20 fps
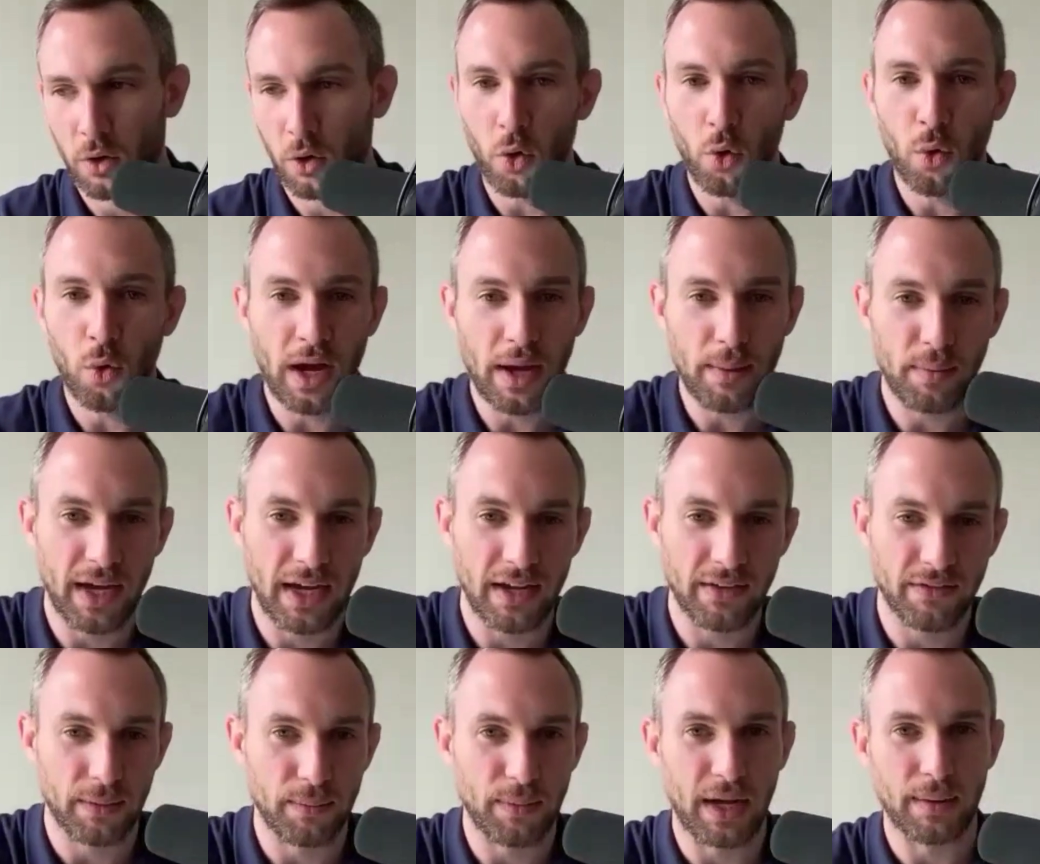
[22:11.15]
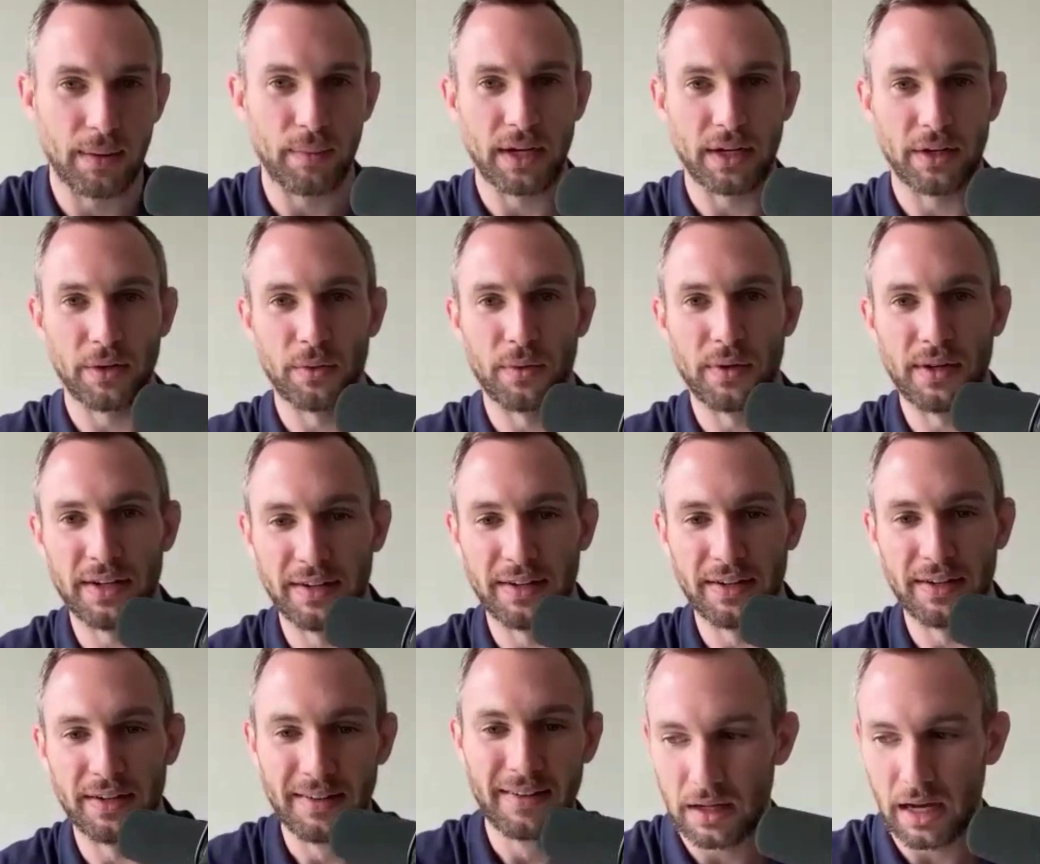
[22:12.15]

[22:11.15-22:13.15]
who am I if I'm not my career?